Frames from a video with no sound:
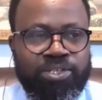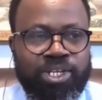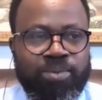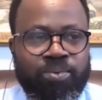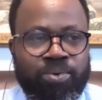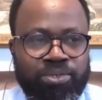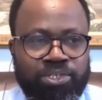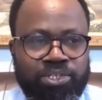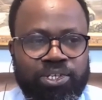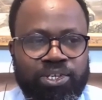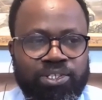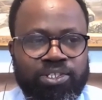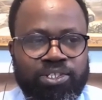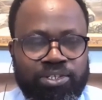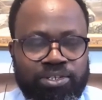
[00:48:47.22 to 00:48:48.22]
whose name was
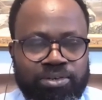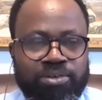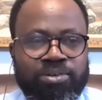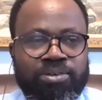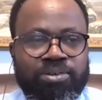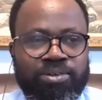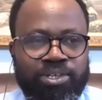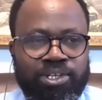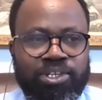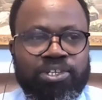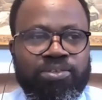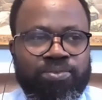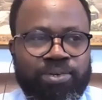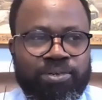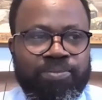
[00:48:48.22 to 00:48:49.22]
changed to
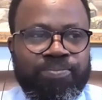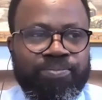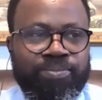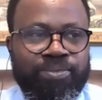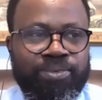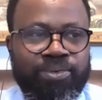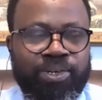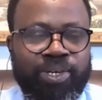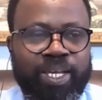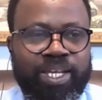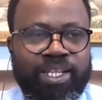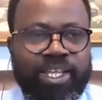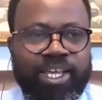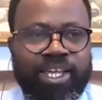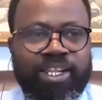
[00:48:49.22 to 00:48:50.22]
Israel.
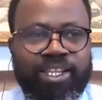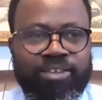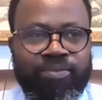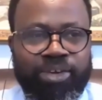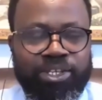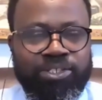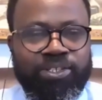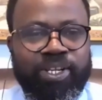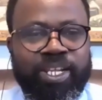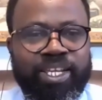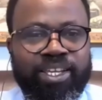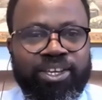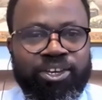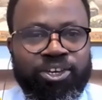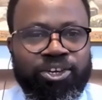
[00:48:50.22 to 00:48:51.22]
Okay, then
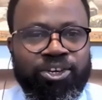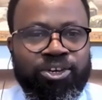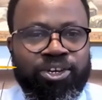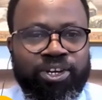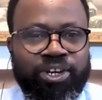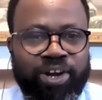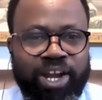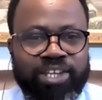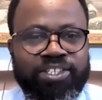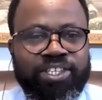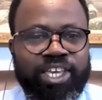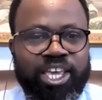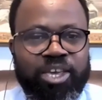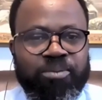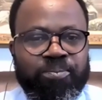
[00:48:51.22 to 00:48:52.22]
eventually
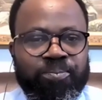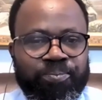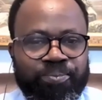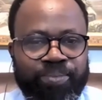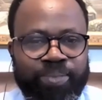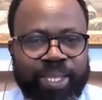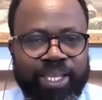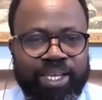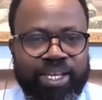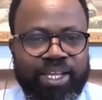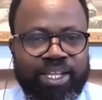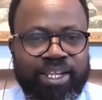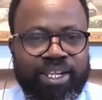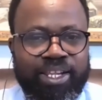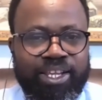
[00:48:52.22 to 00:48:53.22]
Christ came,
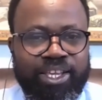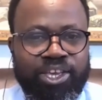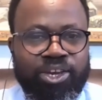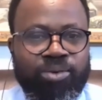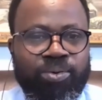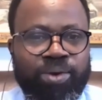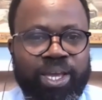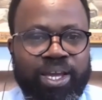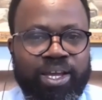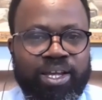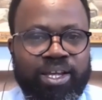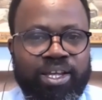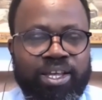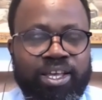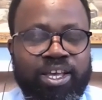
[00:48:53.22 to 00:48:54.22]
and here we
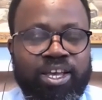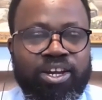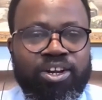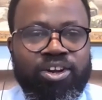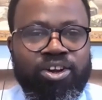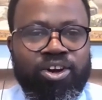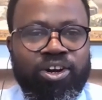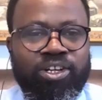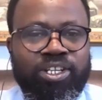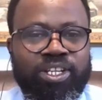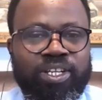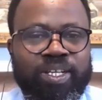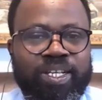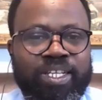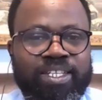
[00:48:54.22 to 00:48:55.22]
are.
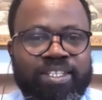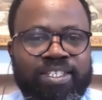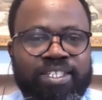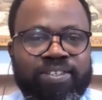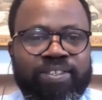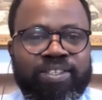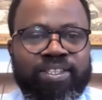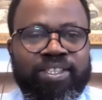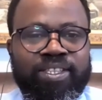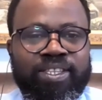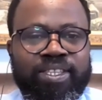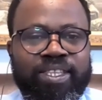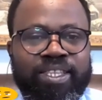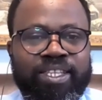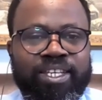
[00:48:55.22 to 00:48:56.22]
God is still
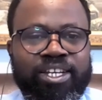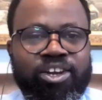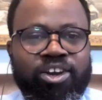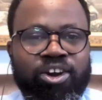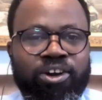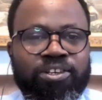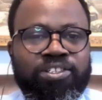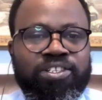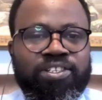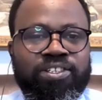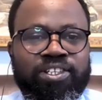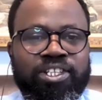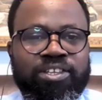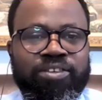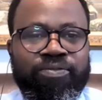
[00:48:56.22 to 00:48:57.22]

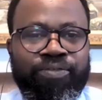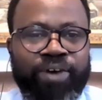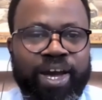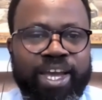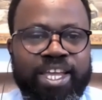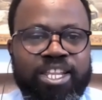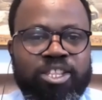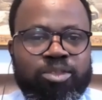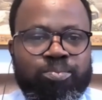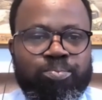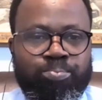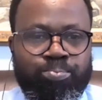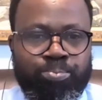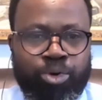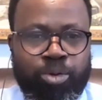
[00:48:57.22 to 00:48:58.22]
God's divine
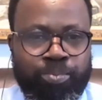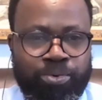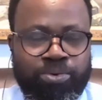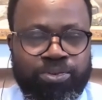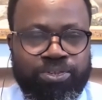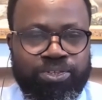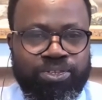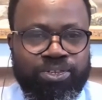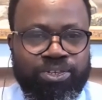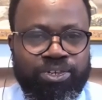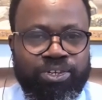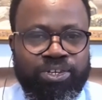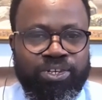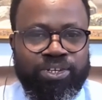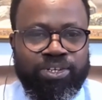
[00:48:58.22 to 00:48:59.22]
purpose
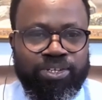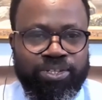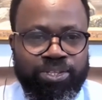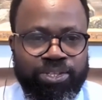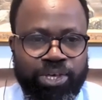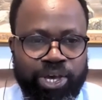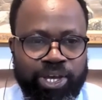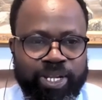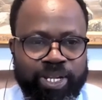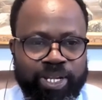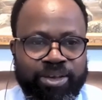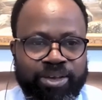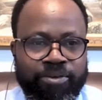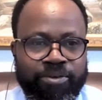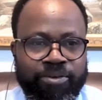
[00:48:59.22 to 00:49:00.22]

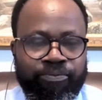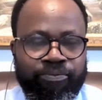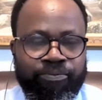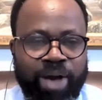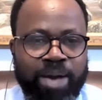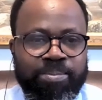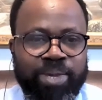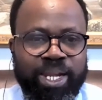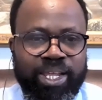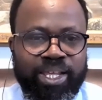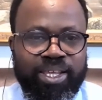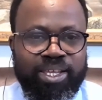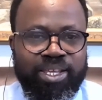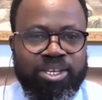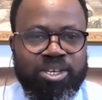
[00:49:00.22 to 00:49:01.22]
that
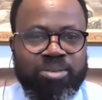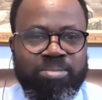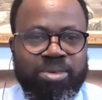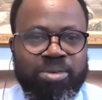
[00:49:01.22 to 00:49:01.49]
family